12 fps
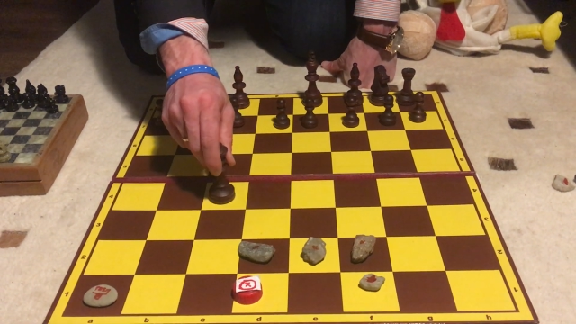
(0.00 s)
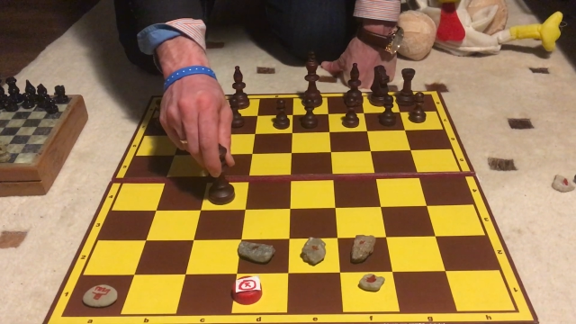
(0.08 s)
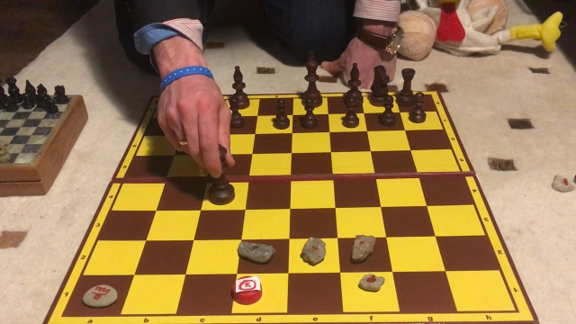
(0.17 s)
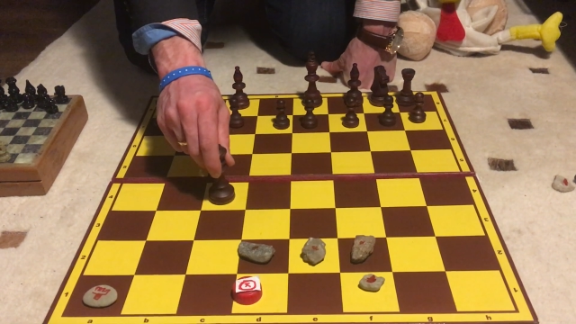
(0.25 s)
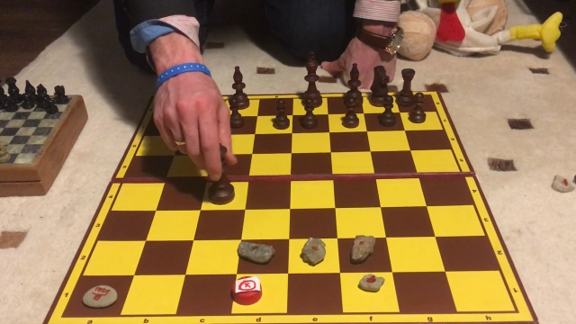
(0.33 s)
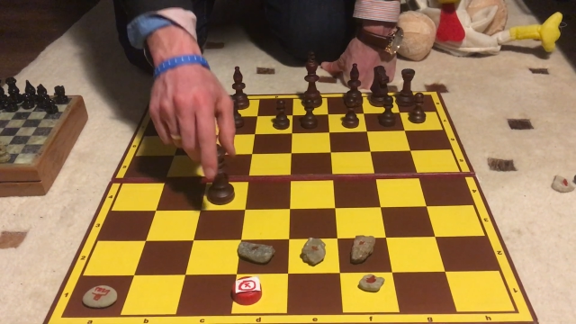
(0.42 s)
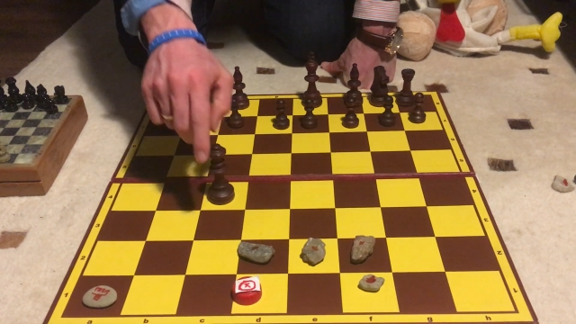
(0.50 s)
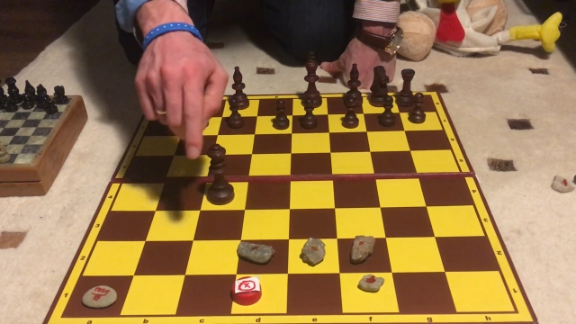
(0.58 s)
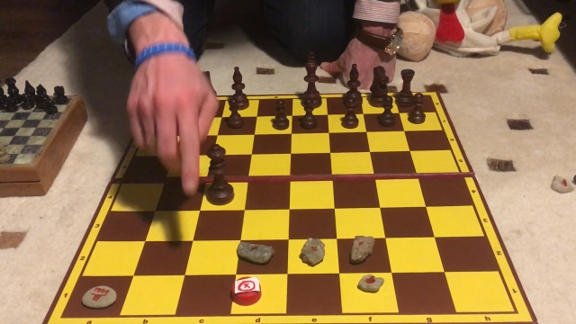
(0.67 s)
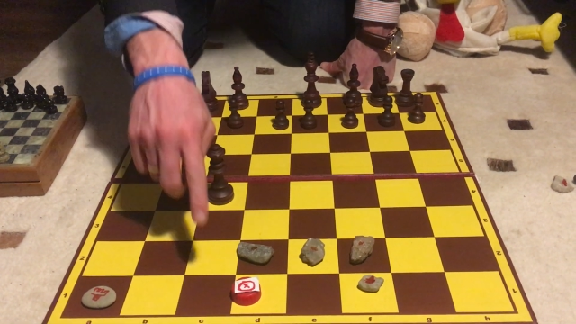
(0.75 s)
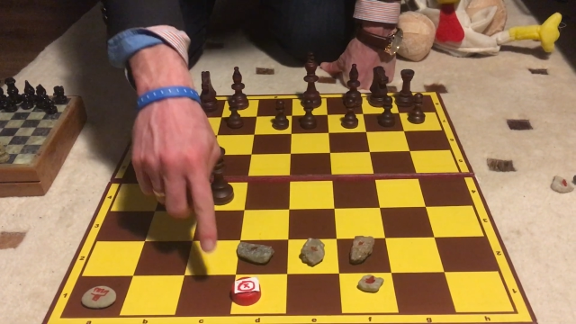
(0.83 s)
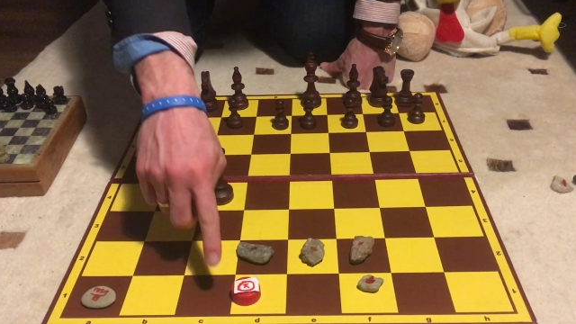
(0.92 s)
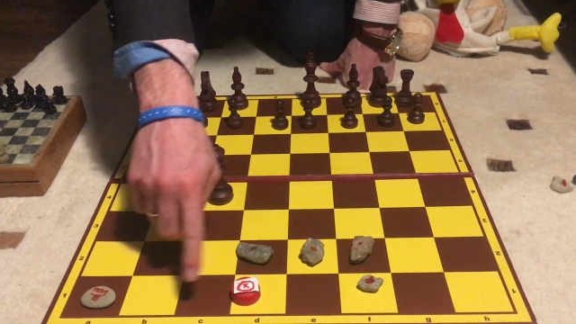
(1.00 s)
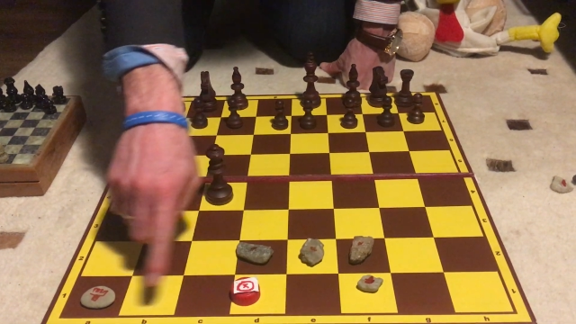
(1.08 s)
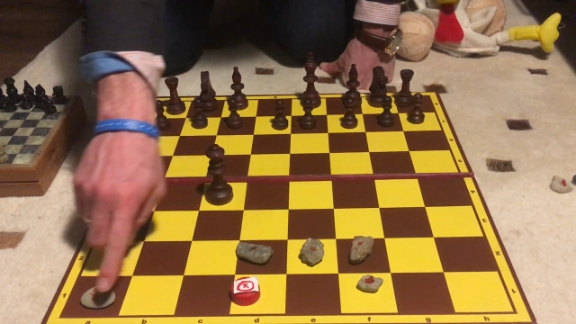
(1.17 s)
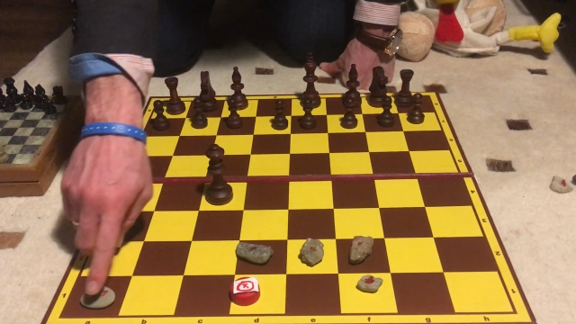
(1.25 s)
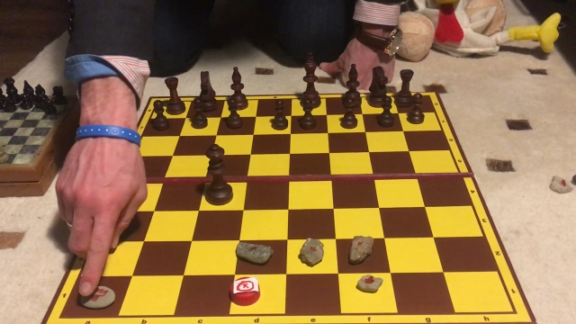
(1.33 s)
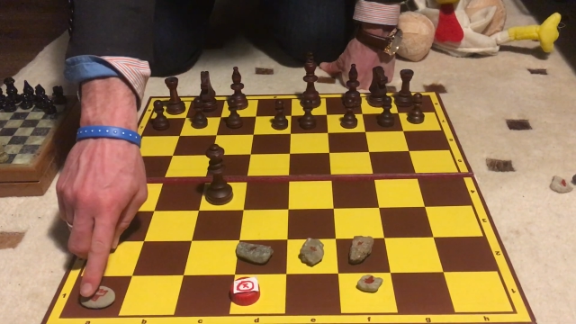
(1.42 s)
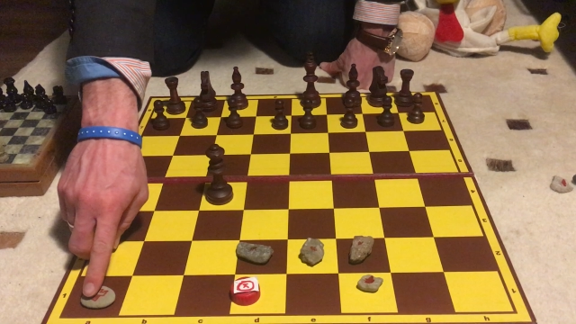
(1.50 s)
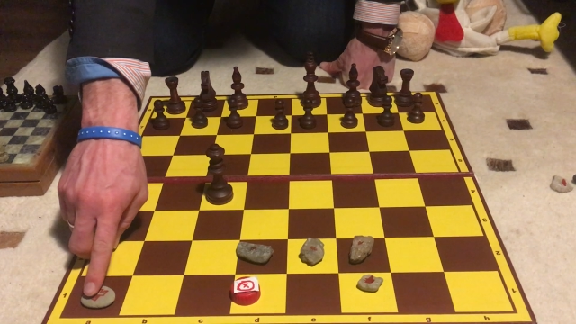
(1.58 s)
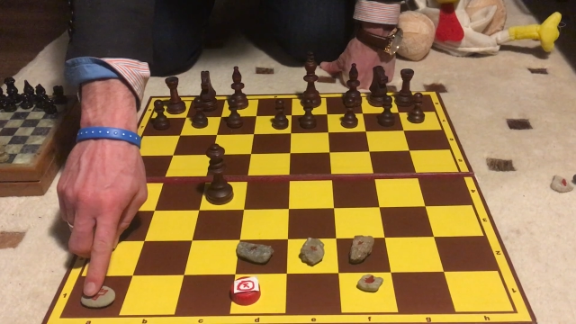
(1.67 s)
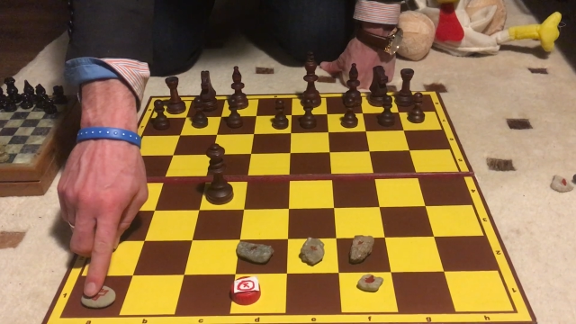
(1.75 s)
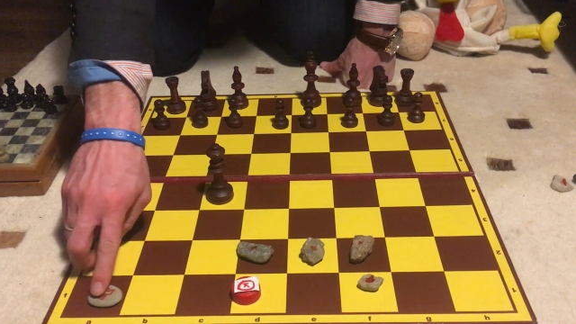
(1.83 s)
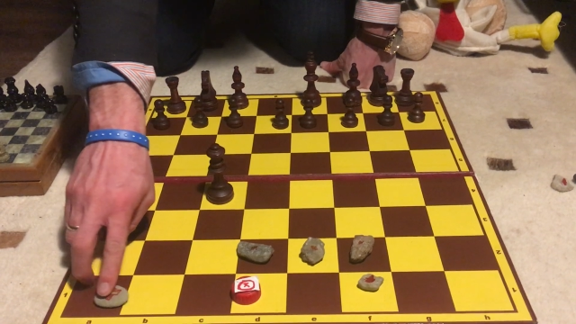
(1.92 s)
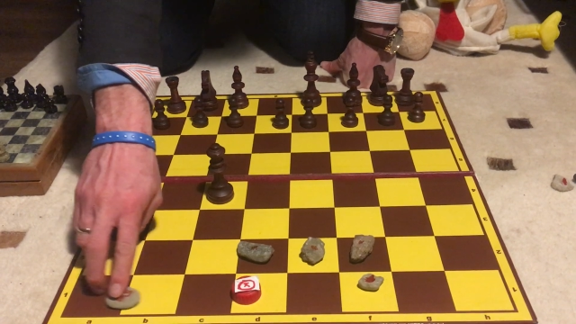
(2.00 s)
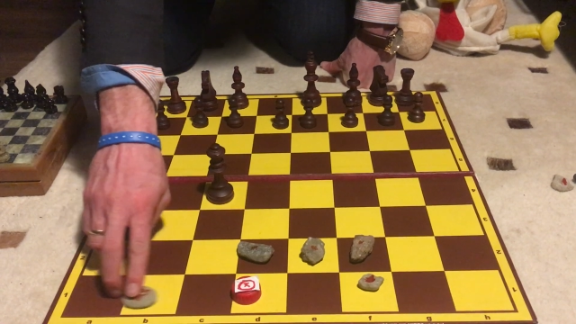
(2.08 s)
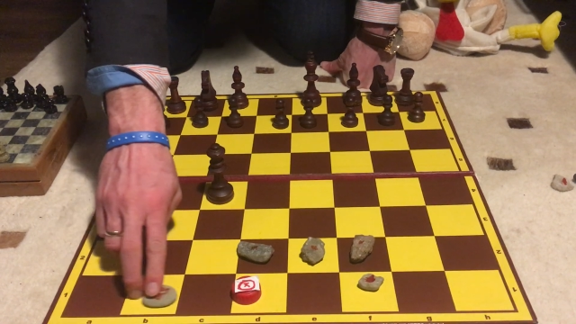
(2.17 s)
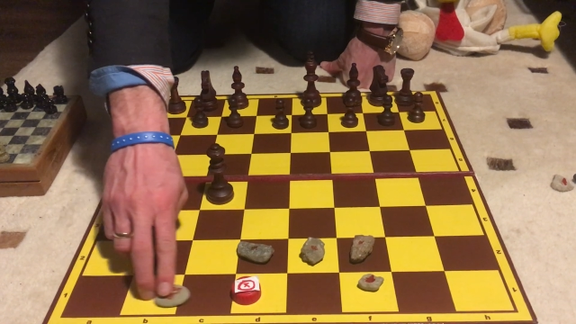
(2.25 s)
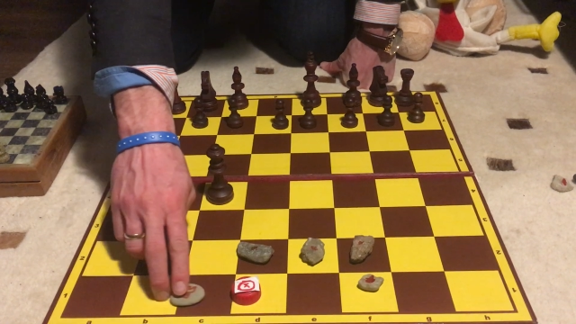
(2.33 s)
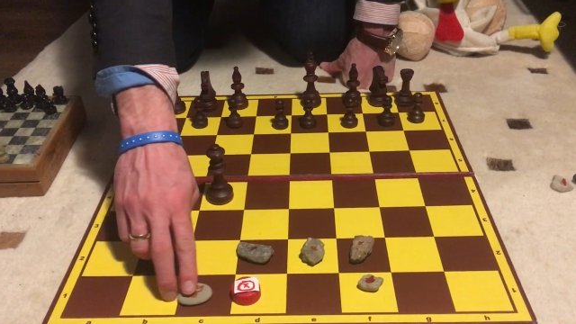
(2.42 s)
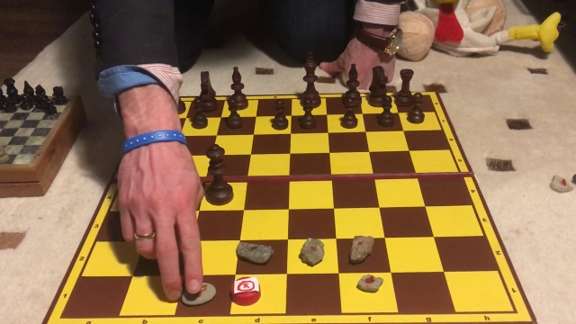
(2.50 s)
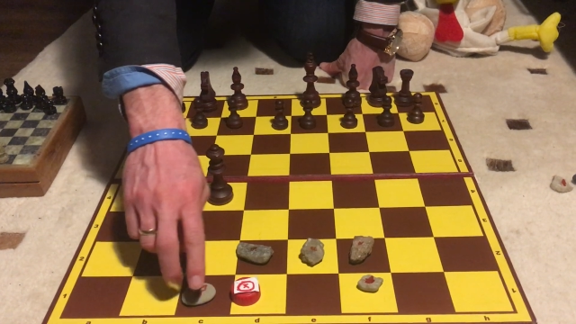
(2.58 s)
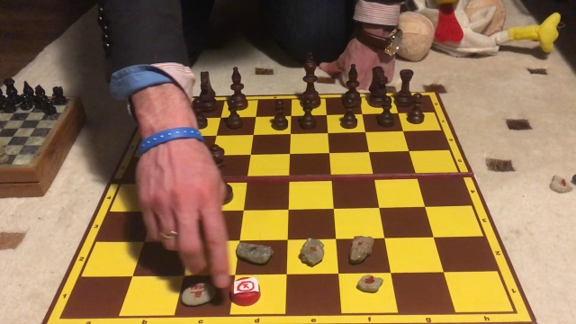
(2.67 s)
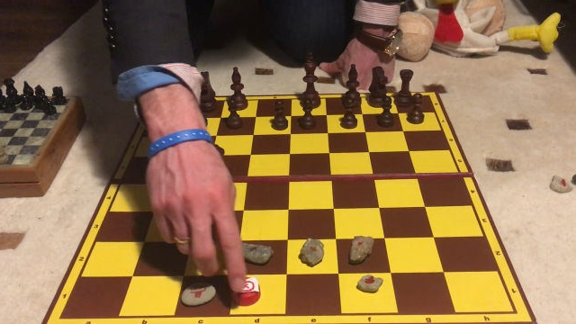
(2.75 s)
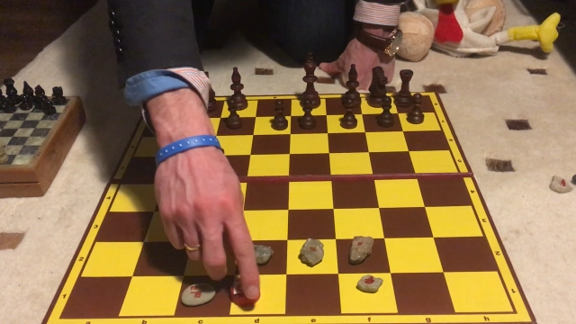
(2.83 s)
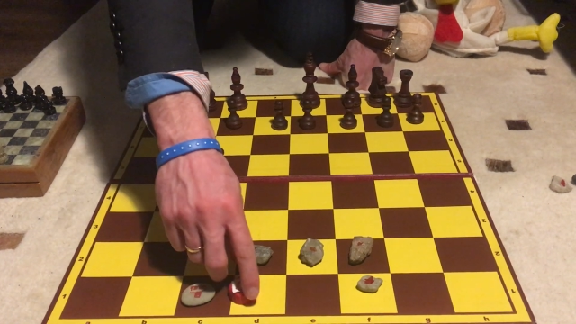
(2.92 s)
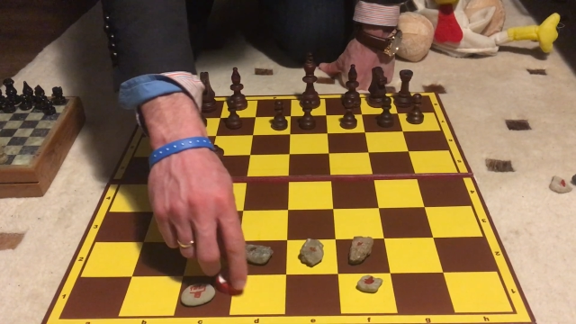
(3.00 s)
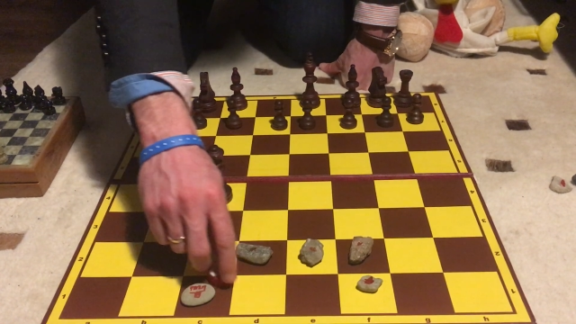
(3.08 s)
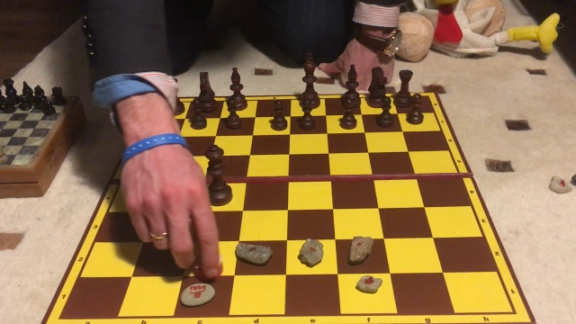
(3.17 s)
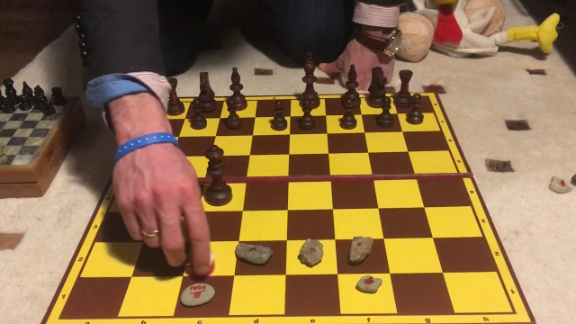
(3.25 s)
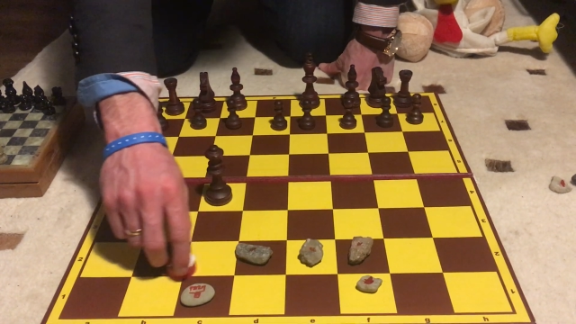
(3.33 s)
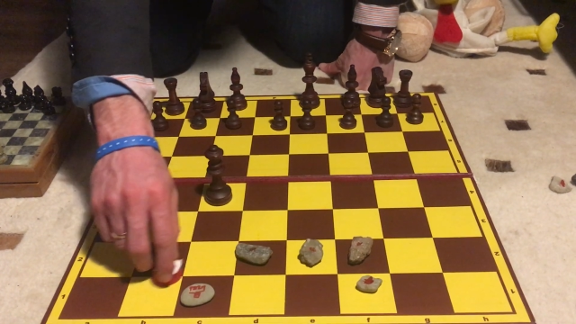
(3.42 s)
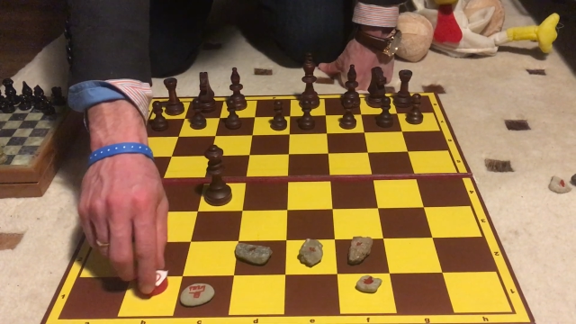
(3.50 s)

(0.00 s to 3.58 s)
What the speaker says: No face is visible, so there are no lips to read.